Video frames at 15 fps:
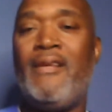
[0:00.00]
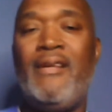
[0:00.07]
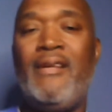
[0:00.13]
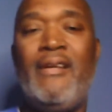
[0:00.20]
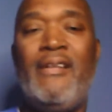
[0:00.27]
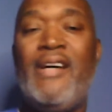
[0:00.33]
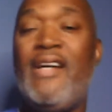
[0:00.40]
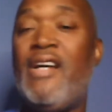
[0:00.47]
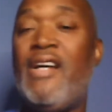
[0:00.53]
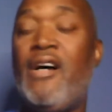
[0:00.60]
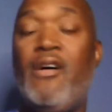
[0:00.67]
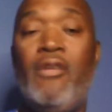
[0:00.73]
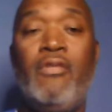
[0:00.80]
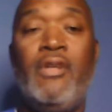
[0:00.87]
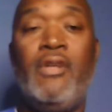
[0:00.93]
Not at
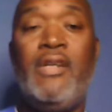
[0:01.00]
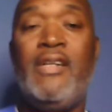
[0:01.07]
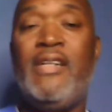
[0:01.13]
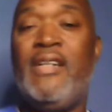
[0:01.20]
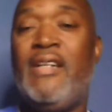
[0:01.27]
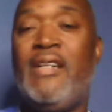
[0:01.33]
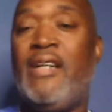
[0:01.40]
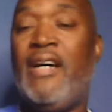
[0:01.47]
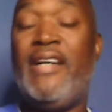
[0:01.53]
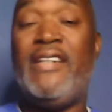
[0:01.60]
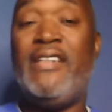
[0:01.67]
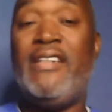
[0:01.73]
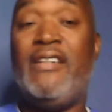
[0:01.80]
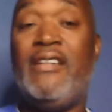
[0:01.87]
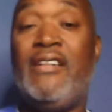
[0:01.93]
all.
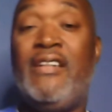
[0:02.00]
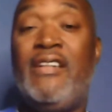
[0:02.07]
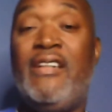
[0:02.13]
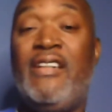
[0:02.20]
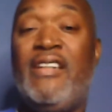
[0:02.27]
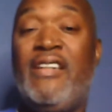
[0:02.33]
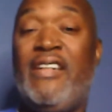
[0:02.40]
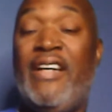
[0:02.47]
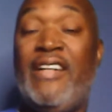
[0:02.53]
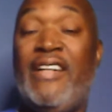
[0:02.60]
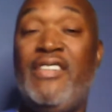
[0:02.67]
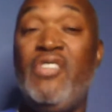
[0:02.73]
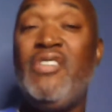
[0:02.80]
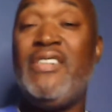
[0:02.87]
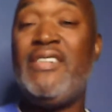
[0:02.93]
And
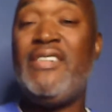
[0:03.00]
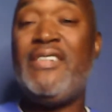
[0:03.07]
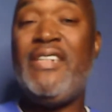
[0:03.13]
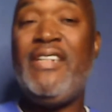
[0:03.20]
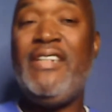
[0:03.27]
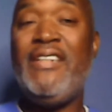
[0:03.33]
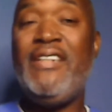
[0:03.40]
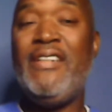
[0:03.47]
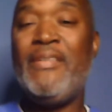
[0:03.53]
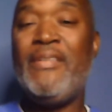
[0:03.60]
you can see